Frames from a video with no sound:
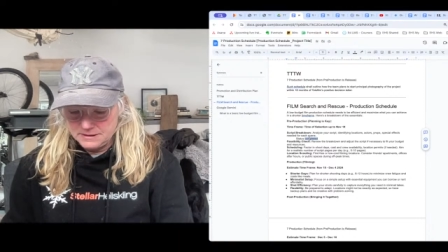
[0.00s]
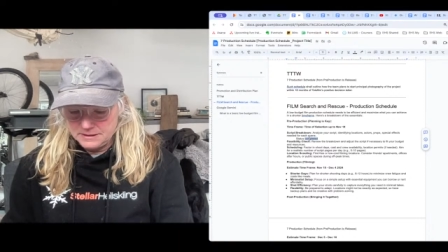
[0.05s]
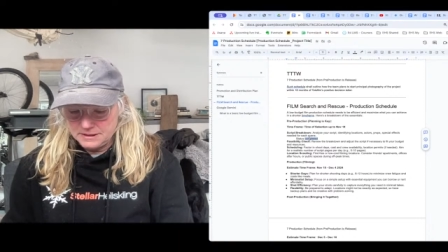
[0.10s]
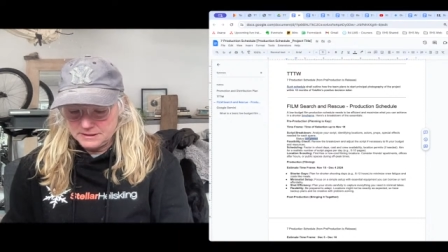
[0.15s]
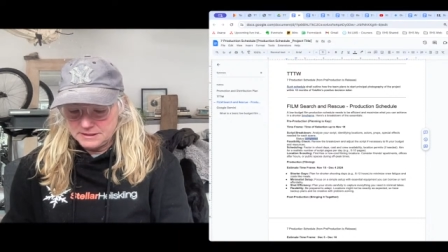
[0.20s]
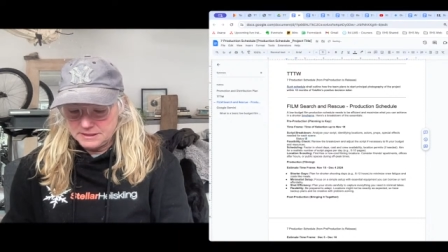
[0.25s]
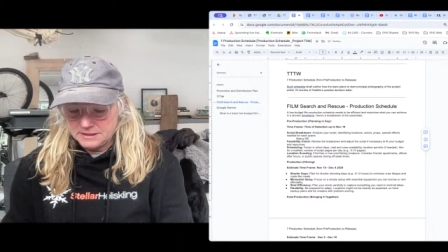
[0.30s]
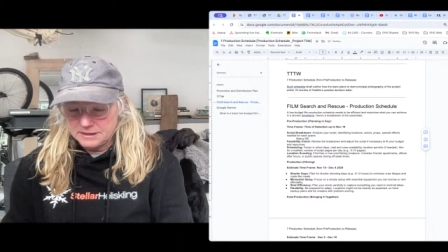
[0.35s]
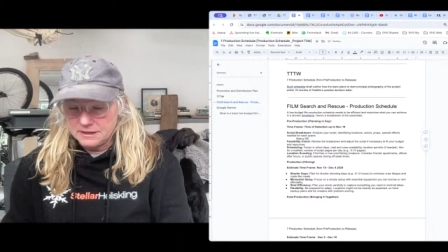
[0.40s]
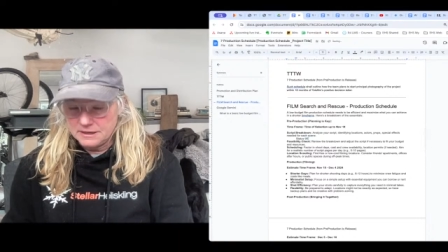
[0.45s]
I'd
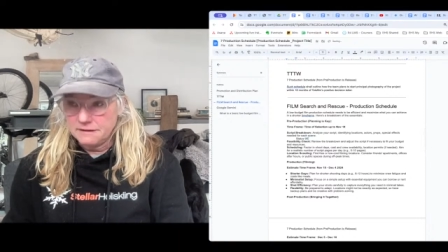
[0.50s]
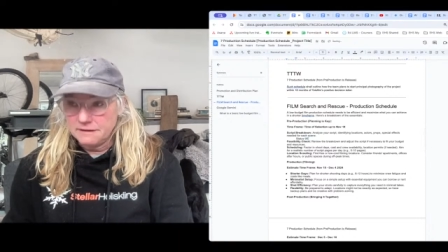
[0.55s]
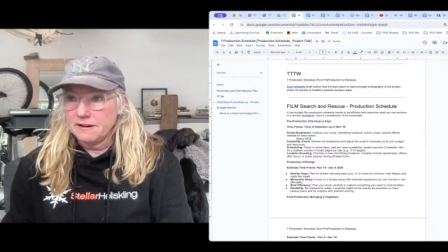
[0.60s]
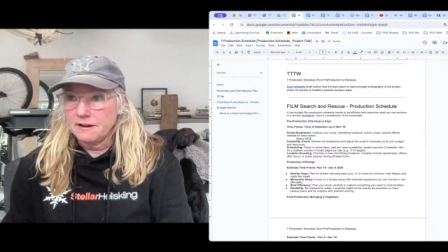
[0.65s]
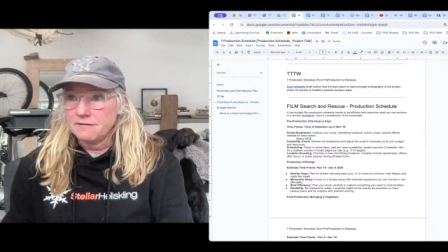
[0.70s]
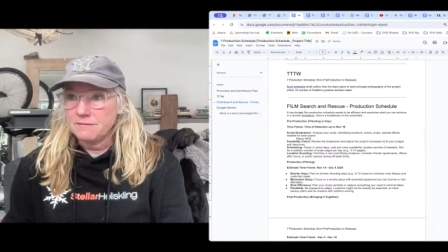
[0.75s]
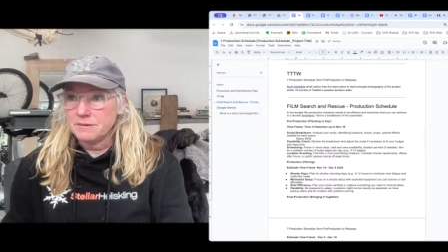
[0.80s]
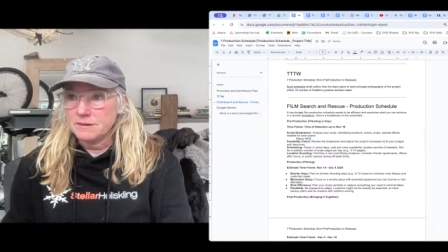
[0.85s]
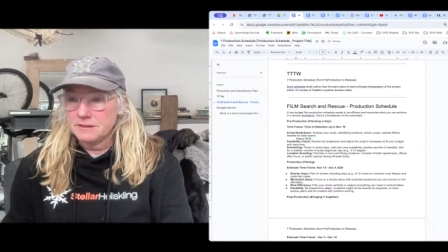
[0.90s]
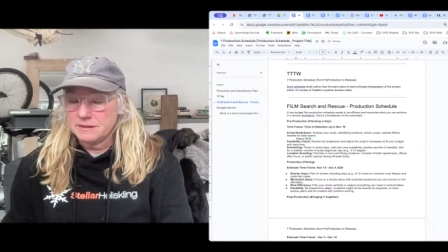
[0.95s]
say
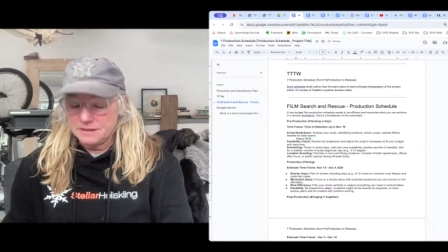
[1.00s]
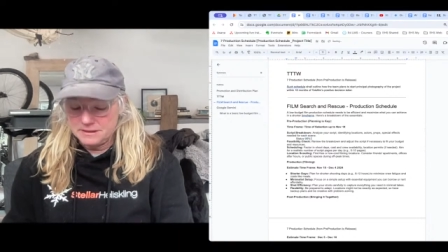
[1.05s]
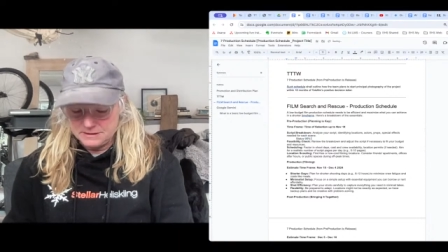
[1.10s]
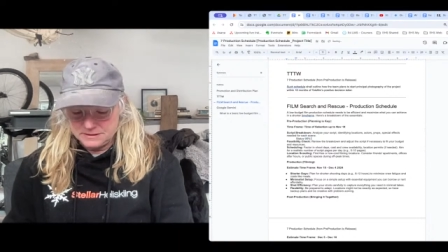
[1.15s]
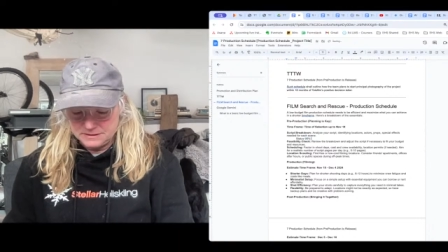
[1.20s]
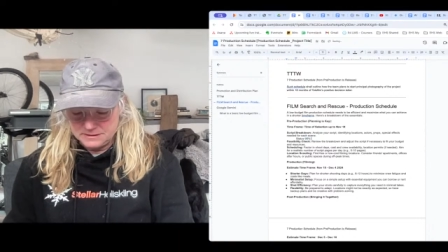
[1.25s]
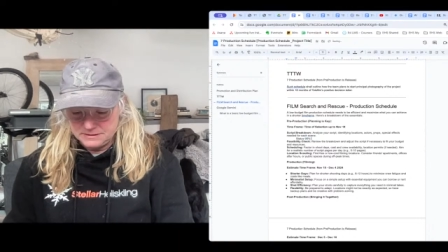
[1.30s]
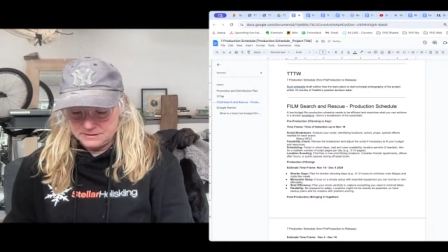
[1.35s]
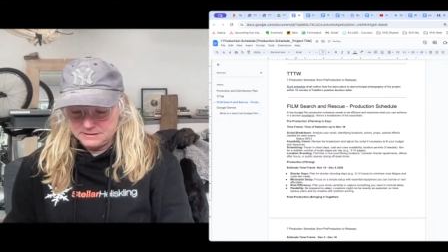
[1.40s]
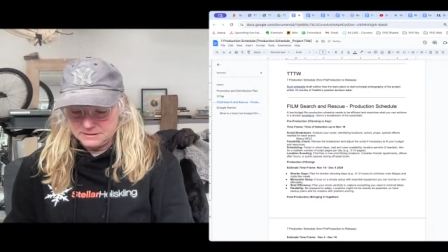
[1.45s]
95%
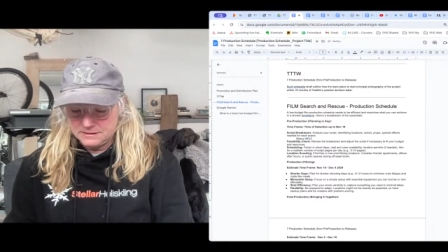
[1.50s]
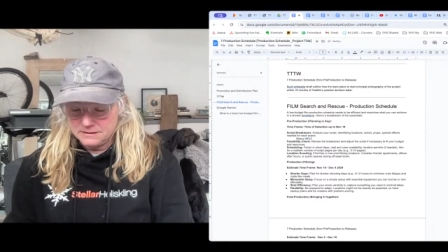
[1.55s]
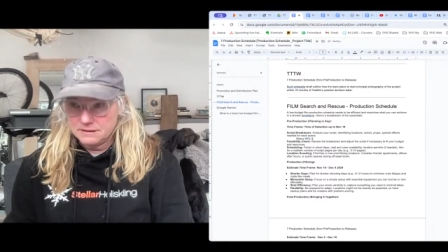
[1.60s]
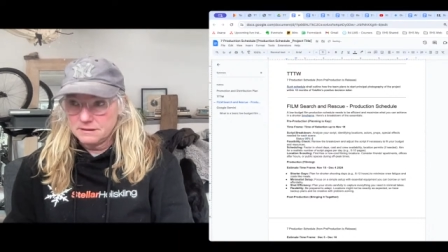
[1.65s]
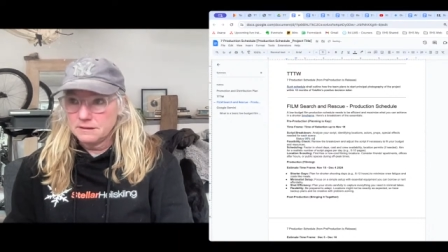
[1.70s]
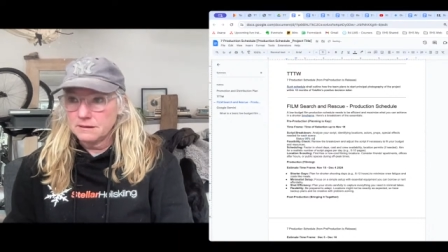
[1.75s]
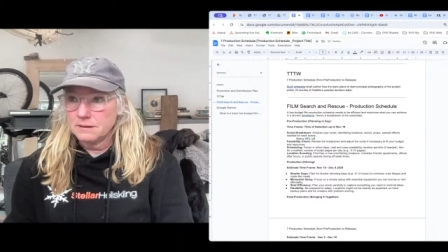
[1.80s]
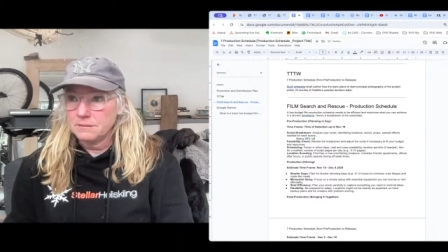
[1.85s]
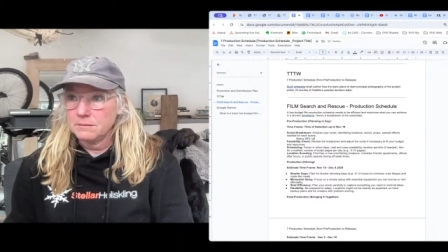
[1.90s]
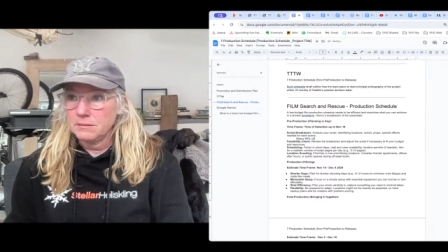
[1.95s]

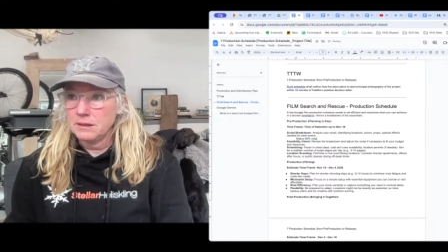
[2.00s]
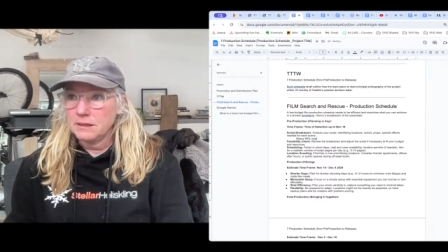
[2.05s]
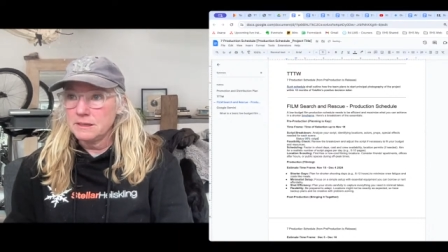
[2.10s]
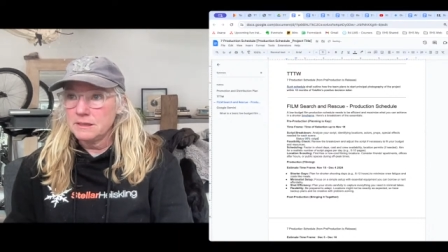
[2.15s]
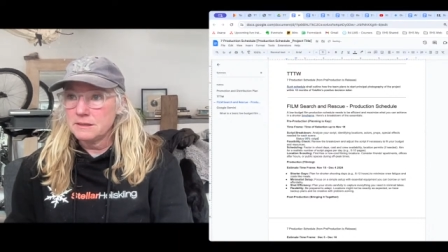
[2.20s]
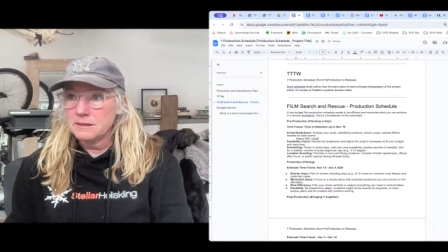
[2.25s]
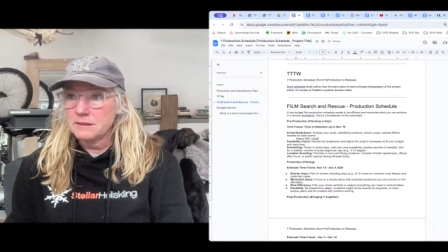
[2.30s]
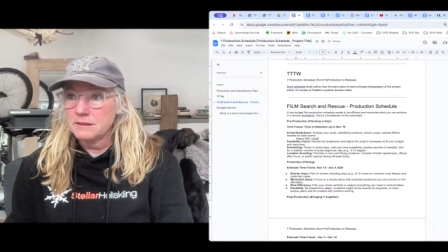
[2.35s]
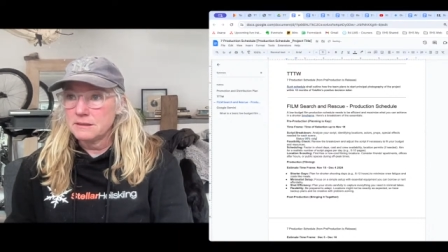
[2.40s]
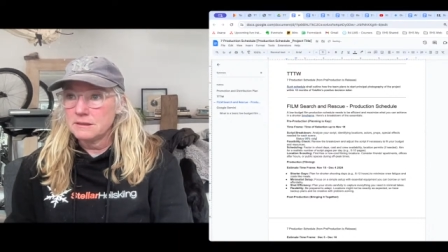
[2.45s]

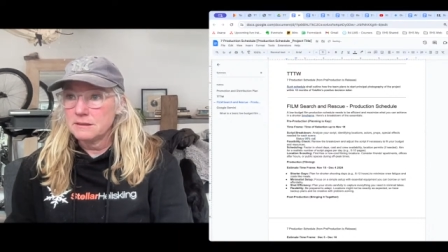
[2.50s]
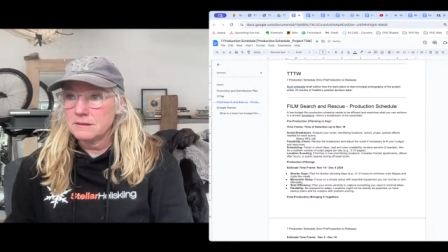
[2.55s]
complete.